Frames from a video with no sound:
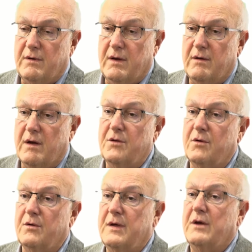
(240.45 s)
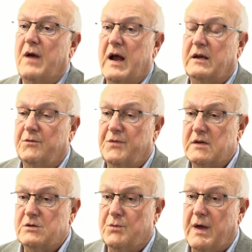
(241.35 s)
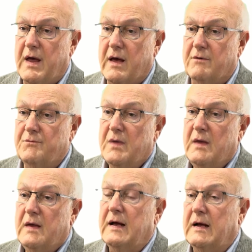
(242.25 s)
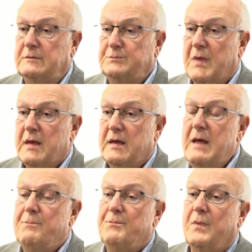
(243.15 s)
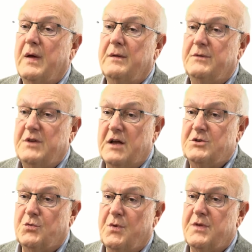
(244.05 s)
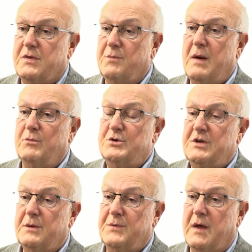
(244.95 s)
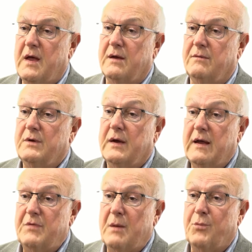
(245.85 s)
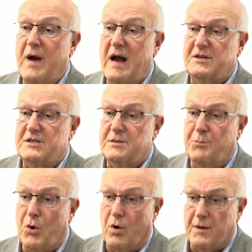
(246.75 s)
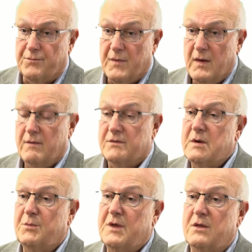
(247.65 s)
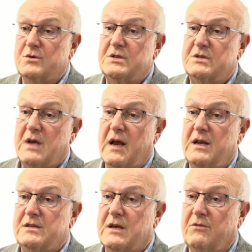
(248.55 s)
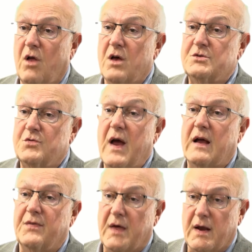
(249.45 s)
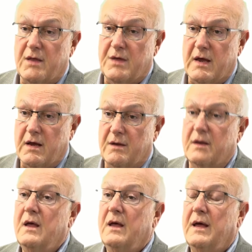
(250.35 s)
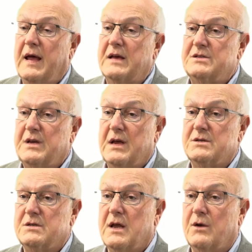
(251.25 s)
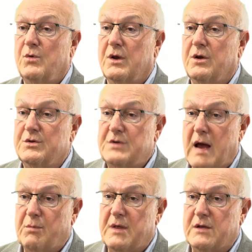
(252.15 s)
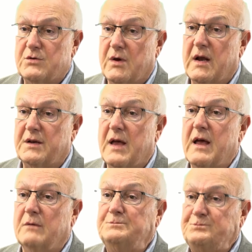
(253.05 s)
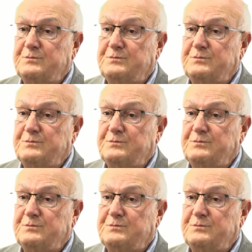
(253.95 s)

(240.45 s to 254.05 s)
and other interactive things that we have. Keep in touch with the membership and give them practice support. Some of the other societies have lost track of that, I think, and ASDS has done a really good job of that, so I'd like to have them